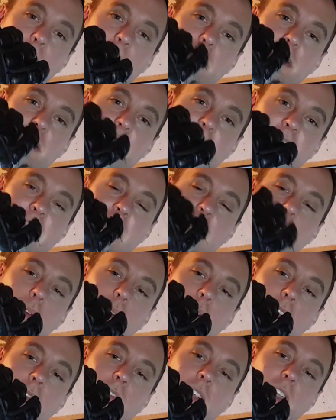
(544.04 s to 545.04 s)
blows, they
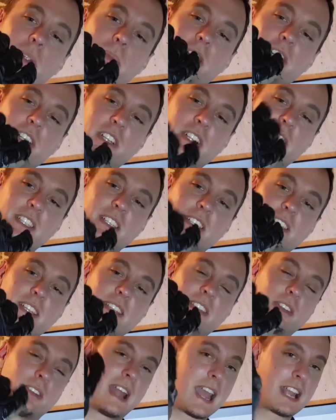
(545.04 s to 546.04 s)
don't hurt very much because
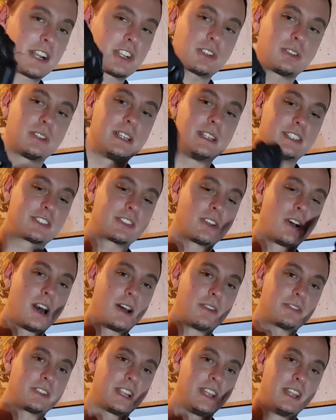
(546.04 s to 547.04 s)
they're actually
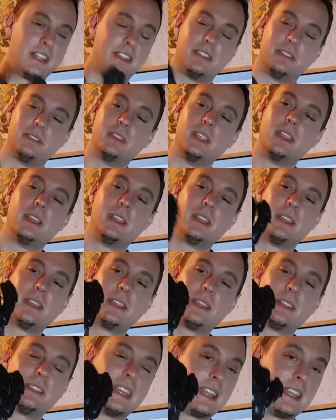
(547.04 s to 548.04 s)
soft and
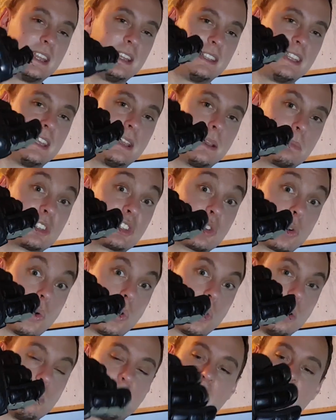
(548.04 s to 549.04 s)
they
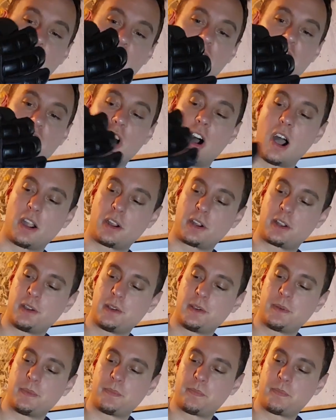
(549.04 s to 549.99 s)
absorb shock.